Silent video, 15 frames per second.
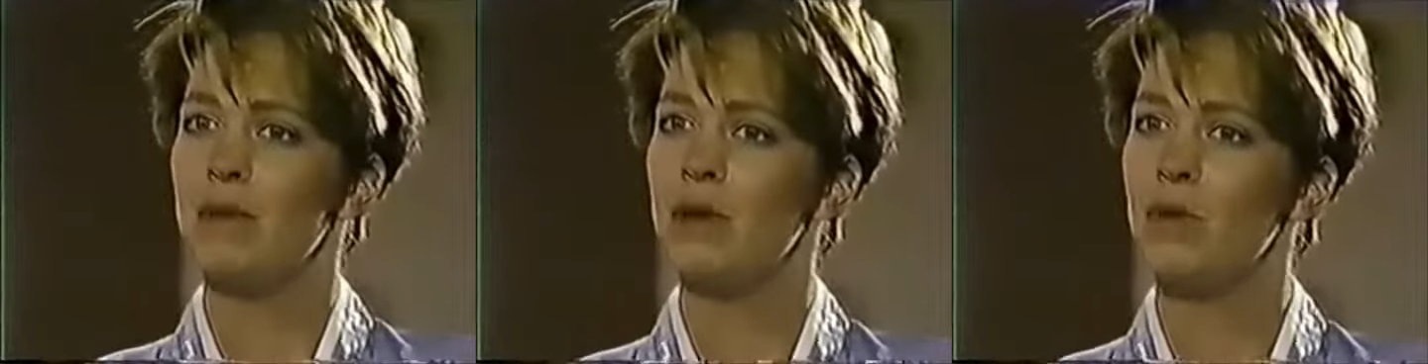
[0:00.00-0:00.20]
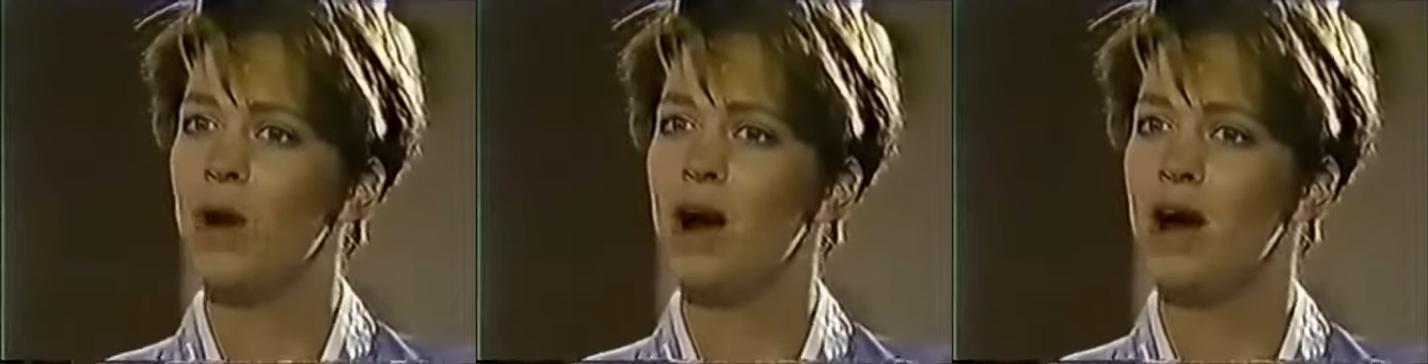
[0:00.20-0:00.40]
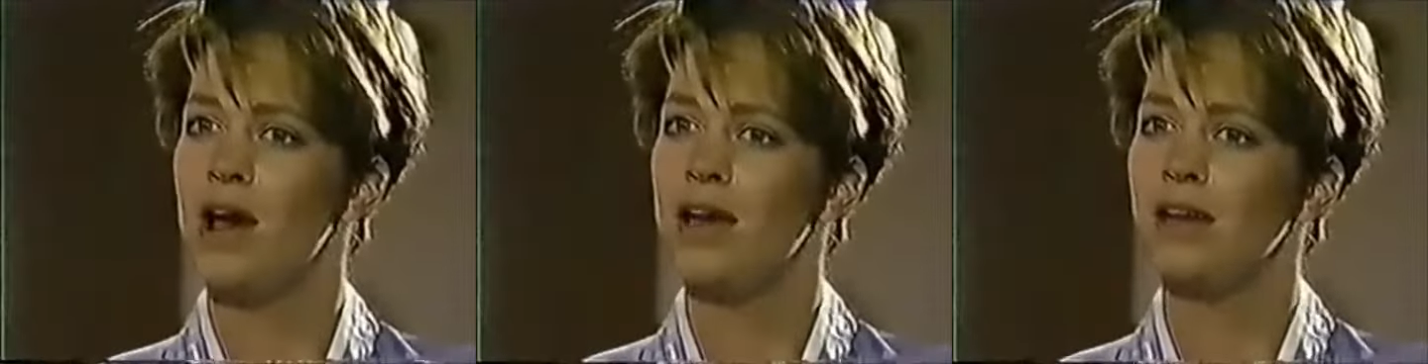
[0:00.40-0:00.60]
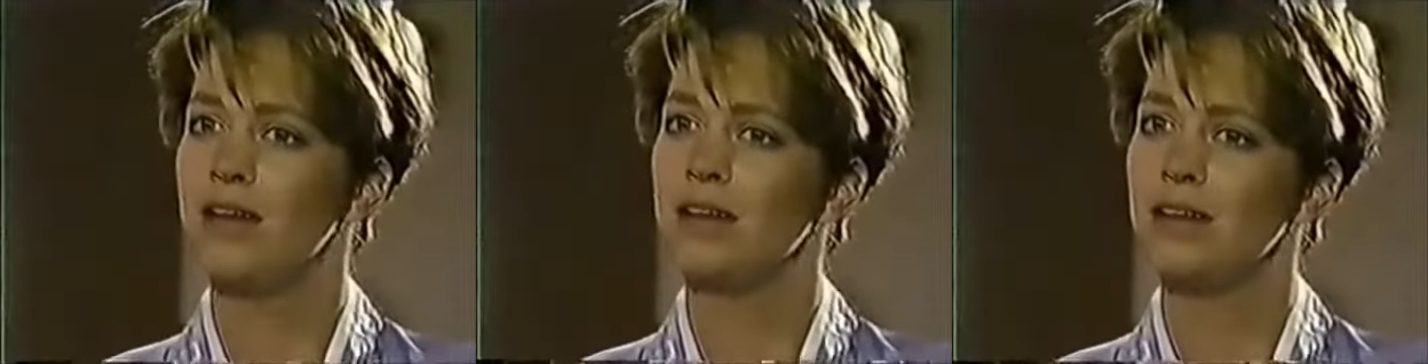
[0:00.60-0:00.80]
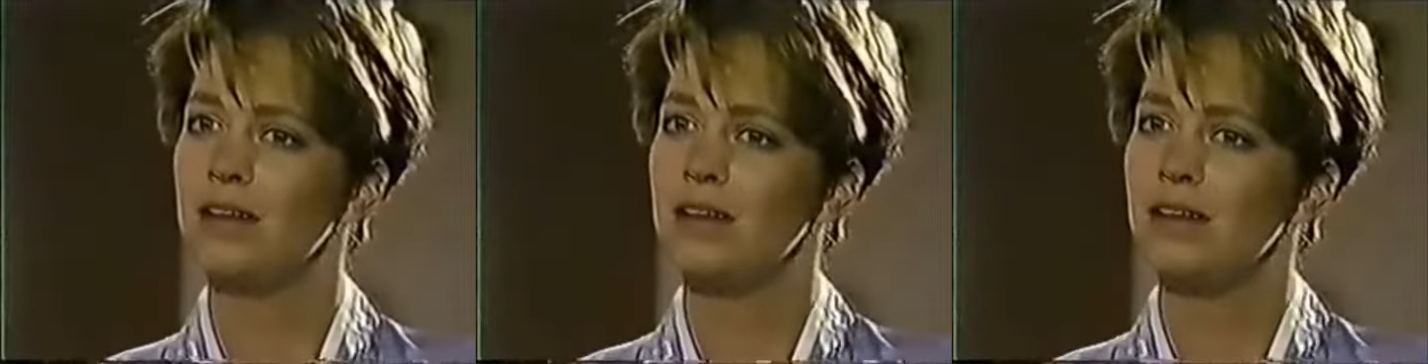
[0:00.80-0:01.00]
Tell me
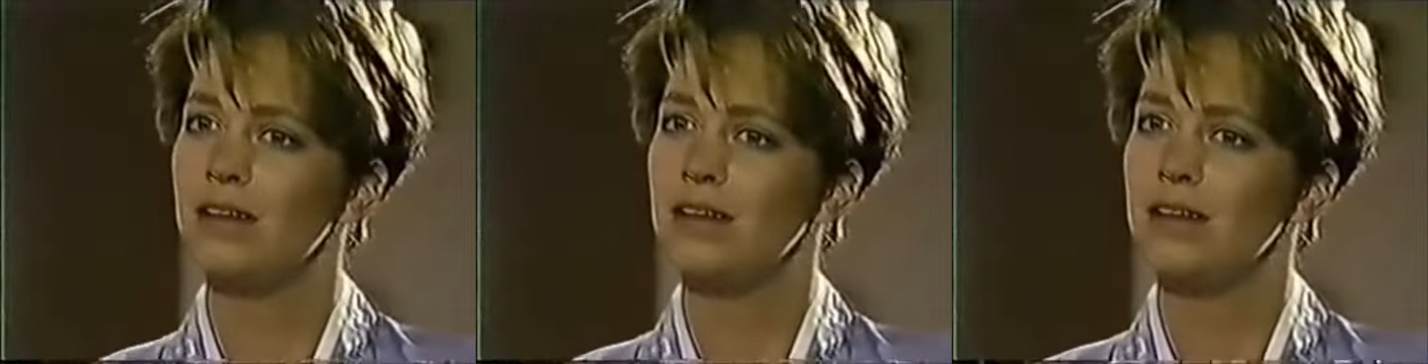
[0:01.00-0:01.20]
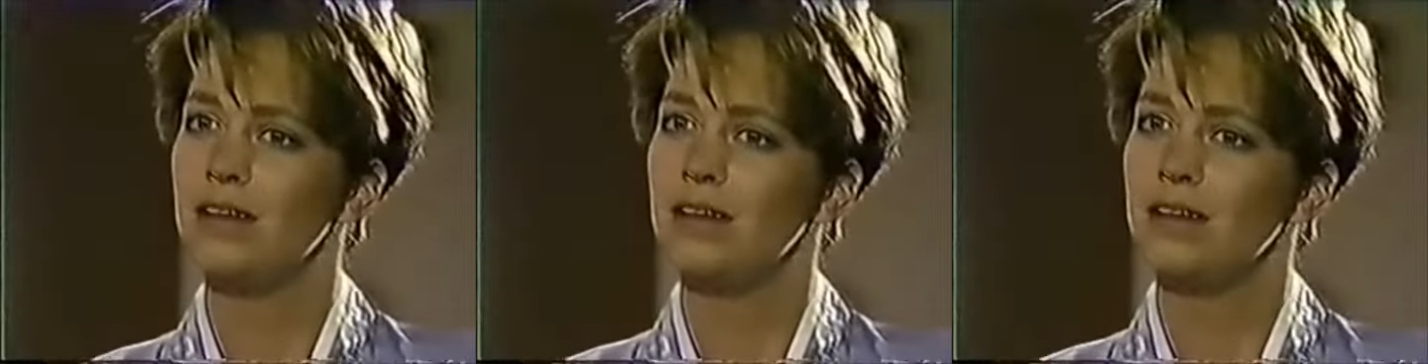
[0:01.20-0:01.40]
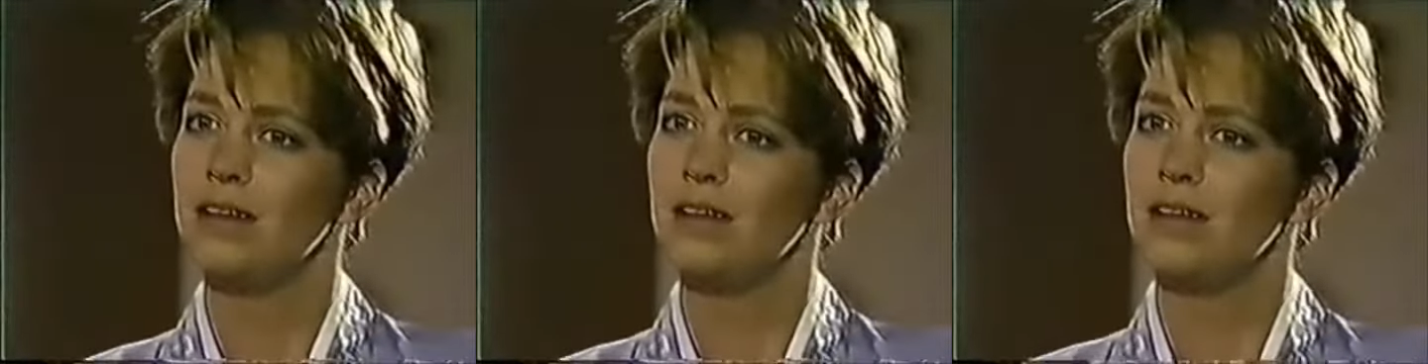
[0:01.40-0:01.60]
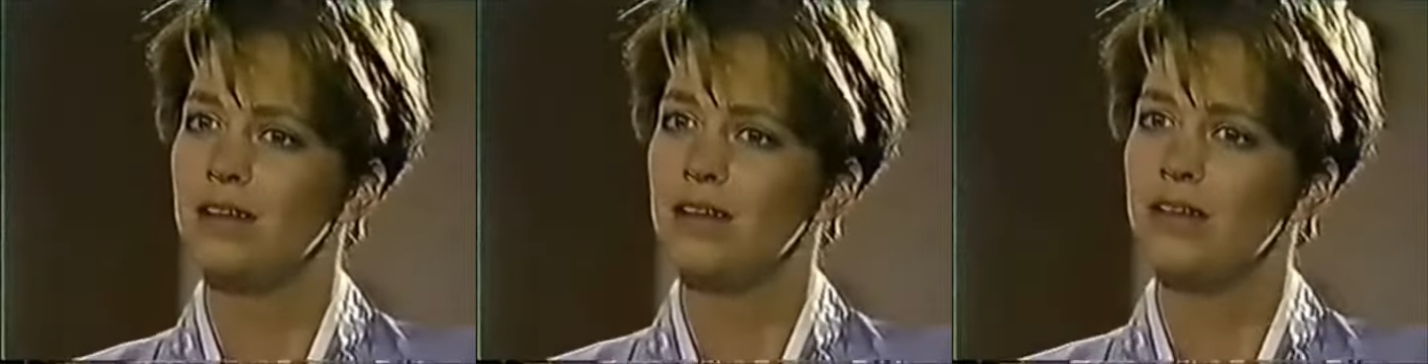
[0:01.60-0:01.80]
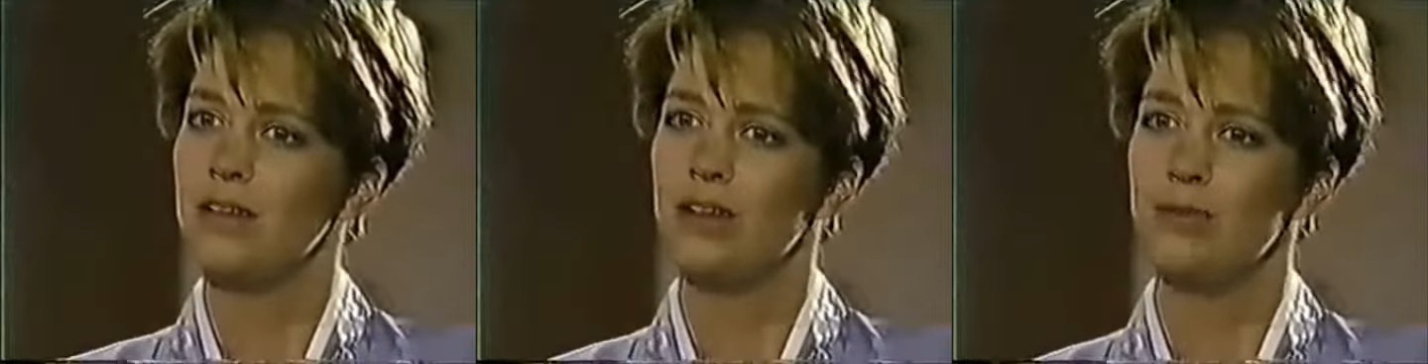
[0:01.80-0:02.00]
why
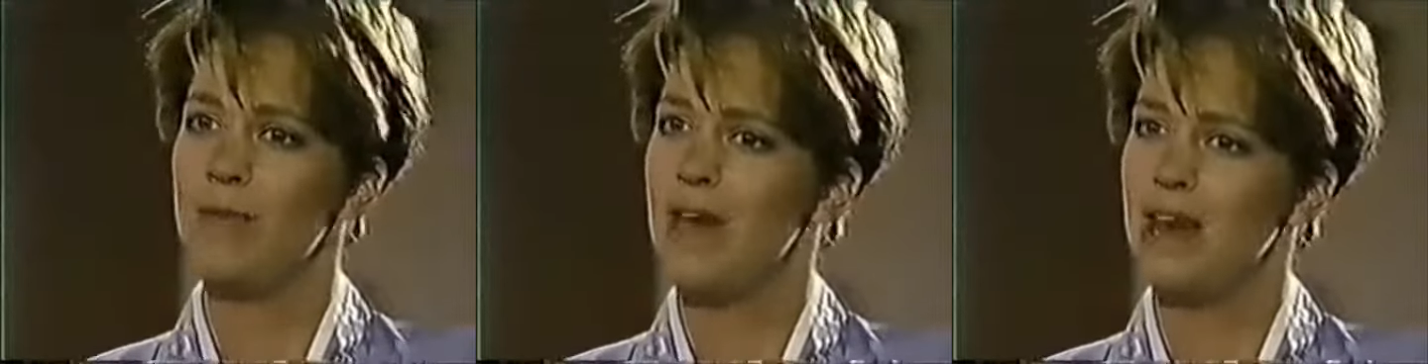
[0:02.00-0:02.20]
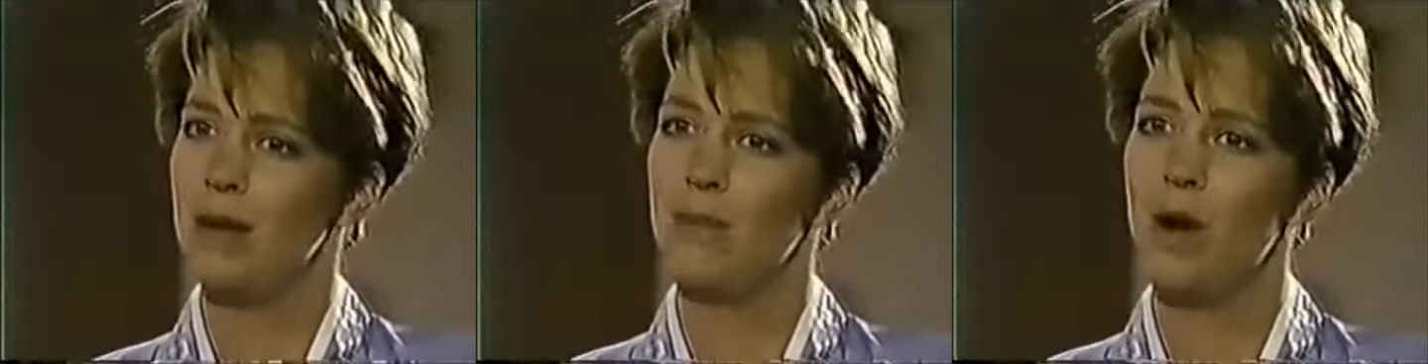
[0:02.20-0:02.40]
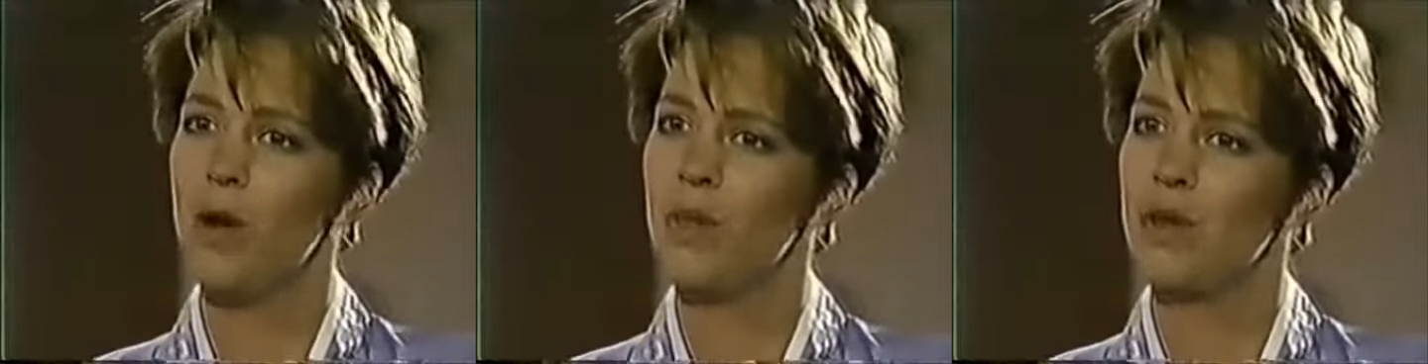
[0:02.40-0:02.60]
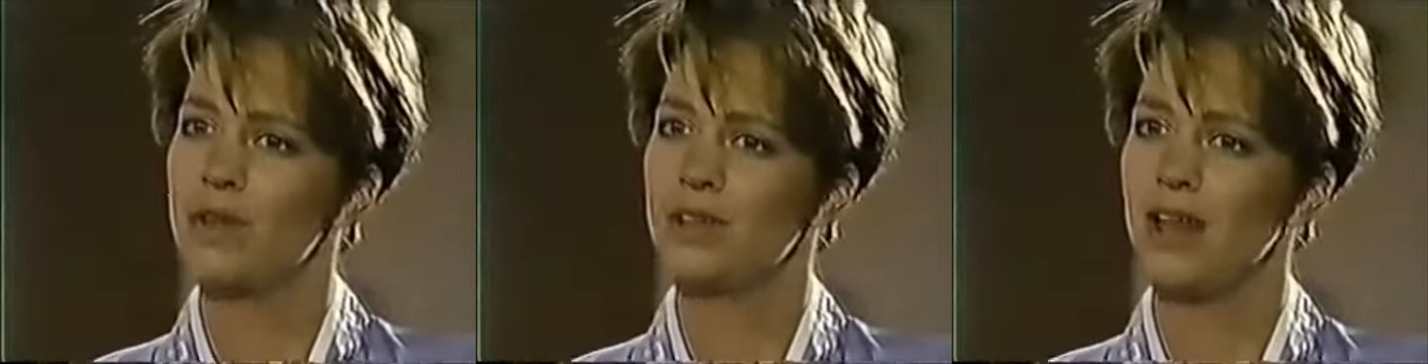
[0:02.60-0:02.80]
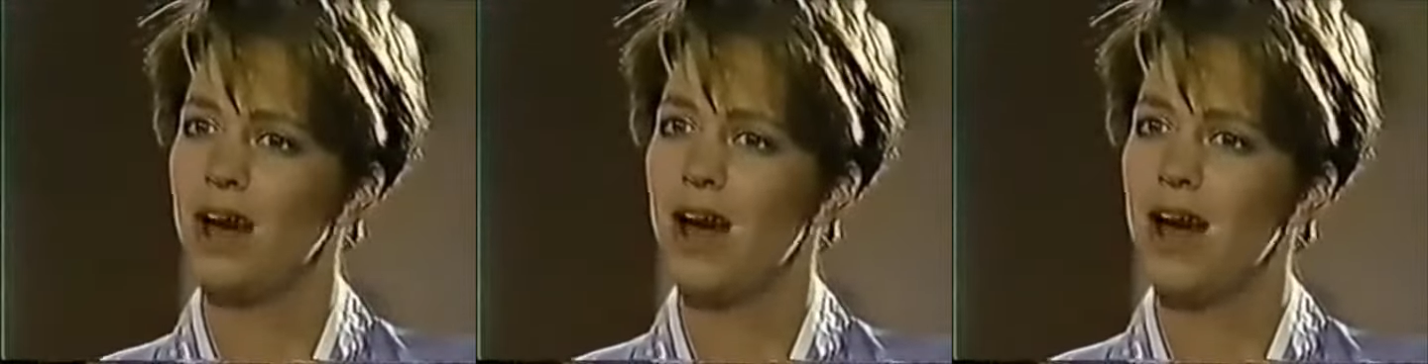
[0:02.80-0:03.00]
you made up
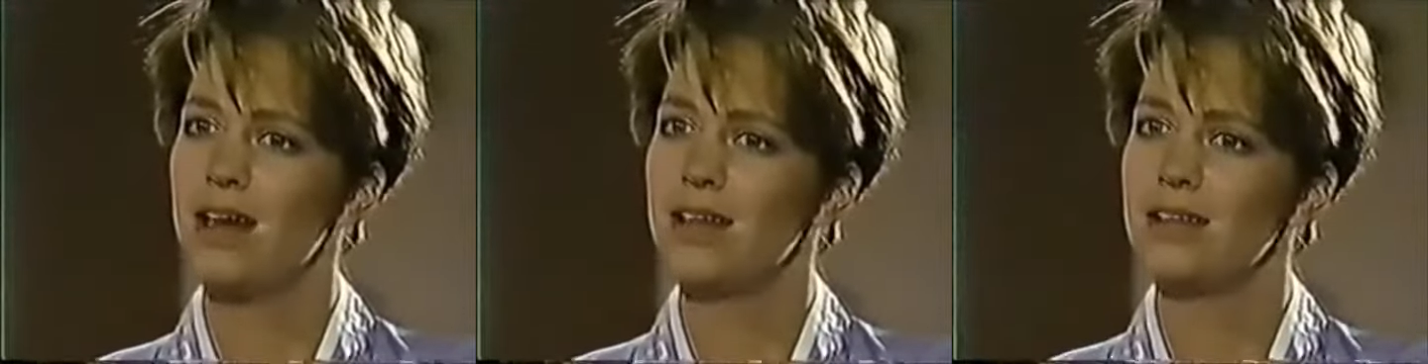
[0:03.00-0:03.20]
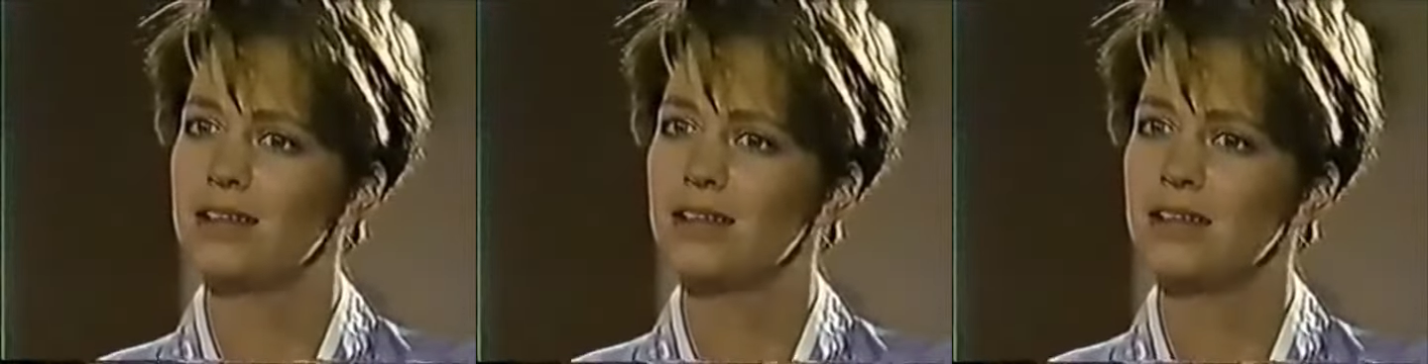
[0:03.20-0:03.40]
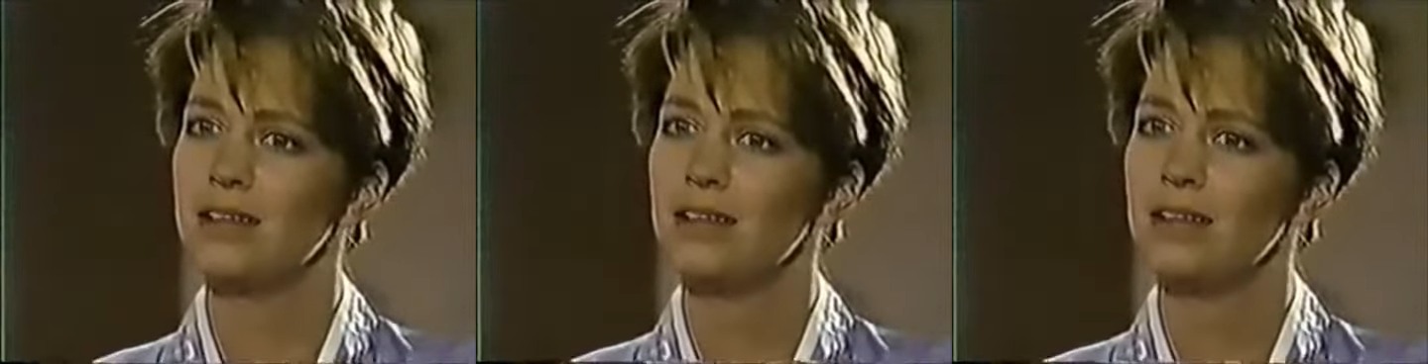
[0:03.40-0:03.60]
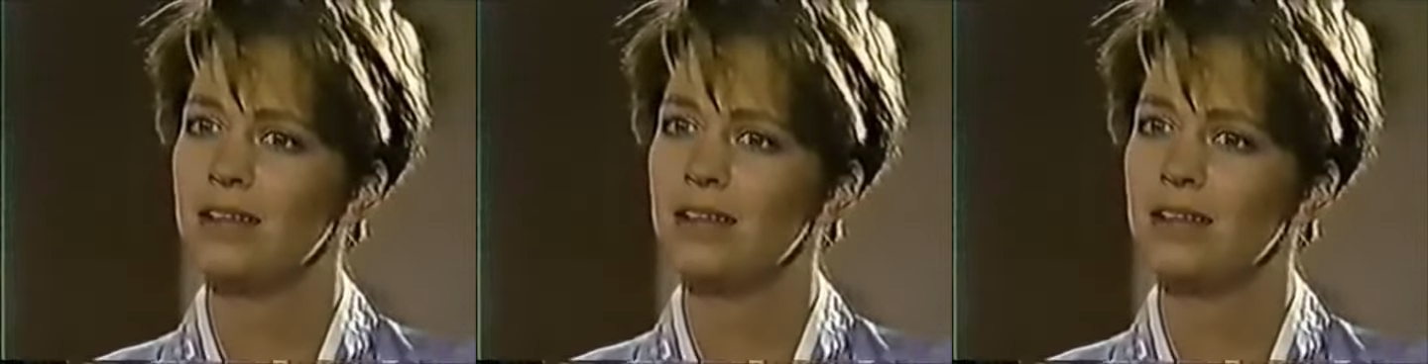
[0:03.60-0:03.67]
all those lies.